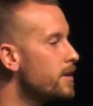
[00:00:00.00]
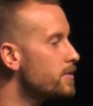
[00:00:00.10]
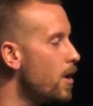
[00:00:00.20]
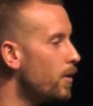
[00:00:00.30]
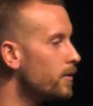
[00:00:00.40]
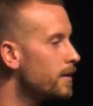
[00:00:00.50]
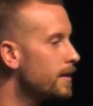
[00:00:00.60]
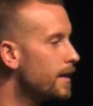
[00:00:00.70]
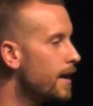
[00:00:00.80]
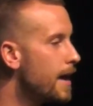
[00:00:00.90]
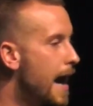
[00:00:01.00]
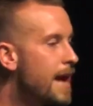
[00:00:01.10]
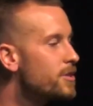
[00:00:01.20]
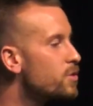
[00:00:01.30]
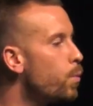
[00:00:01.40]
years old,
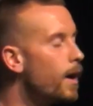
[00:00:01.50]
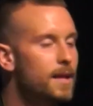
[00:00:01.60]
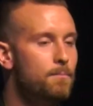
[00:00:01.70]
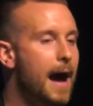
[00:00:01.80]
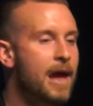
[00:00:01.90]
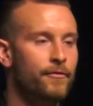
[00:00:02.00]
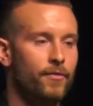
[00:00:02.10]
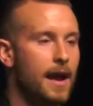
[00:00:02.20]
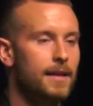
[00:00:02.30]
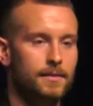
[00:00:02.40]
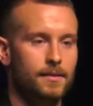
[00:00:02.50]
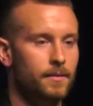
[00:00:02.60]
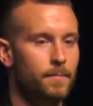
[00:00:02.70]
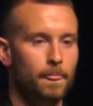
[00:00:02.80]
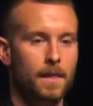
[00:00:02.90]
I just wanted my friend
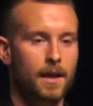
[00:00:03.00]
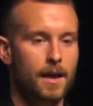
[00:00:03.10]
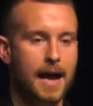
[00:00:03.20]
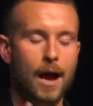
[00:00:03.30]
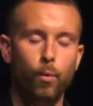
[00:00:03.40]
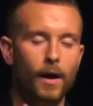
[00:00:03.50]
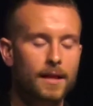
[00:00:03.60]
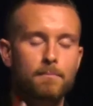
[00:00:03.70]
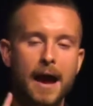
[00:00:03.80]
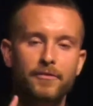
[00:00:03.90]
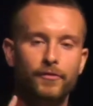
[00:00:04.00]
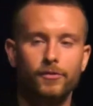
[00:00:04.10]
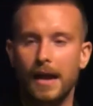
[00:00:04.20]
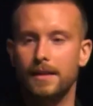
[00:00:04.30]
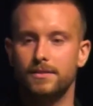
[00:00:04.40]
I wanted my
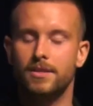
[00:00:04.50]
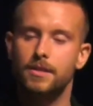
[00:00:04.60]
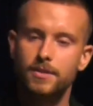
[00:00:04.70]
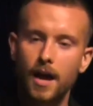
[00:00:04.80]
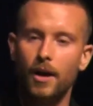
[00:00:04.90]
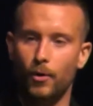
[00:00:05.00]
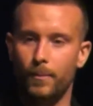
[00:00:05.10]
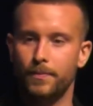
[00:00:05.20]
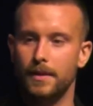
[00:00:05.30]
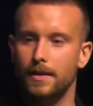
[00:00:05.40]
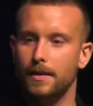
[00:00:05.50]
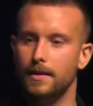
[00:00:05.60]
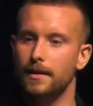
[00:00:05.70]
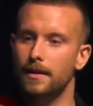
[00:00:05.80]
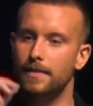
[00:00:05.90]
friend to know
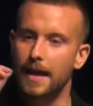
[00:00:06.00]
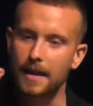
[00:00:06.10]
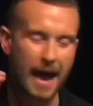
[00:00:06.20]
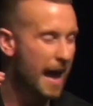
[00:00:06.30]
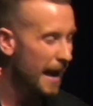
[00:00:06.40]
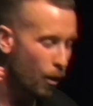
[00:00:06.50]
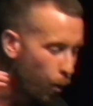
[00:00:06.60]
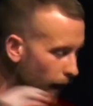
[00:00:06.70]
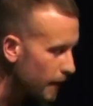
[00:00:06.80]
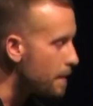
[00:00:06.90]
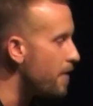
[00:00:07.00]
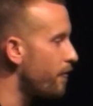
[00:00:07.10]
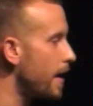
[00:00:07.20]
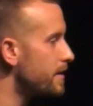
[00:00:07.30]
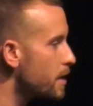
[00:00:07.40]
that, I, and I wanted my
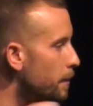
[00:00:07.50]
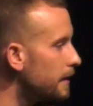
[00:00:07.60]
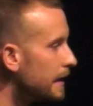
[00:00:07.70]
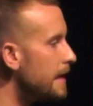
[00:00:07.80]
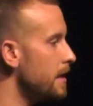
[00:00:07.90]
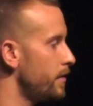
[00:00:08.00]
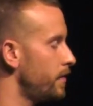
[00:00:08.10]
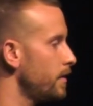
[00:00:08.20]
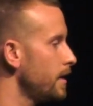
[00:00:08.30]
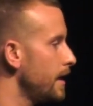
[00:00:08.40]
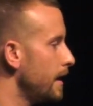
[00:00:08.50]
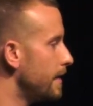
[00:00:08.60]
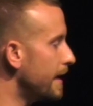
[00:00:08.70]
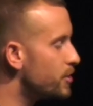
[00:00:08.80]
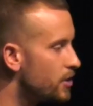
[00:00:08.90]
friend to believe
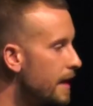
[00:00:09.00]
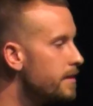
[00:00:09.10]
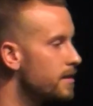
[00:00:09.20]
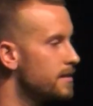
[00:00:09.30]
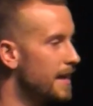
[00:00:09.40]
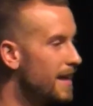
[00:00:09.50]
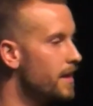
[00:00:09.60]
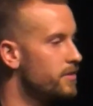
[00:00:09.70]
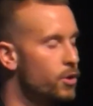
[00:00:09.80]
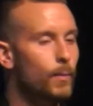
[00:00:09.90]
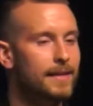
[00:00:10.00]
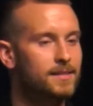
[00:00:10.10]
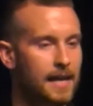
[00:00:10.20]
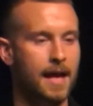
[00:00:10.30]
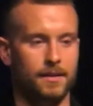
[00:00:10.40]
that Jesus is who he
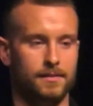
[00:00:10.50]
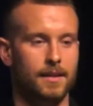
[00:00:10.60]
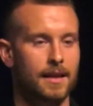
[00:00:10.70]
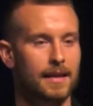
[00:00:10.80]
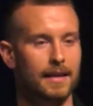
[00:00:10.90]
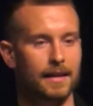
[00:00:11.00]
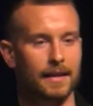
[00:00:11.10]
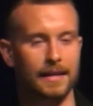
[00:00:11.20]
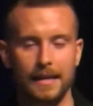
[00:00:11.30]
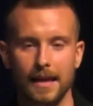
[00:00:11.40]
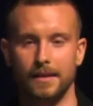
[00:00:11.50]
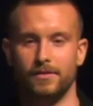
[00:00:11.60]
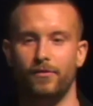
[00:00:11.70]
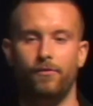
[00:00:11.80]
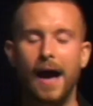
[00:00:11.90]
says he is.
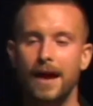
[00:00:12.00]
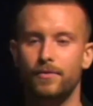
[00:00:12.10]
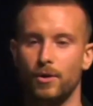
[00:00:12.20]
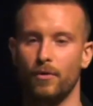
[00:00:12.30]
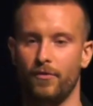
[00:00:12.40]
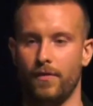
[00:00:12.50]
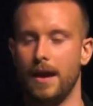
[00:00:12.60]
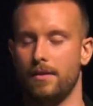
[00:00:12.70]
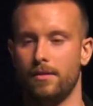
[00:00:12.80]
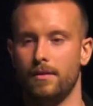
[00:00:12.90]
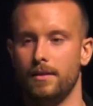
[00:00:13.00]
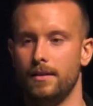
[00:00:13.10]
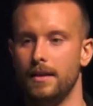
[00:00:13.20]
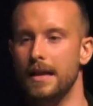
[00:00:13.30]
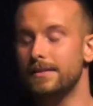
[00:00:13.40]
Five year old faith.
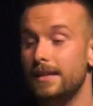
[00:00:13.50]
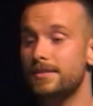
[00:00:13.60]
See,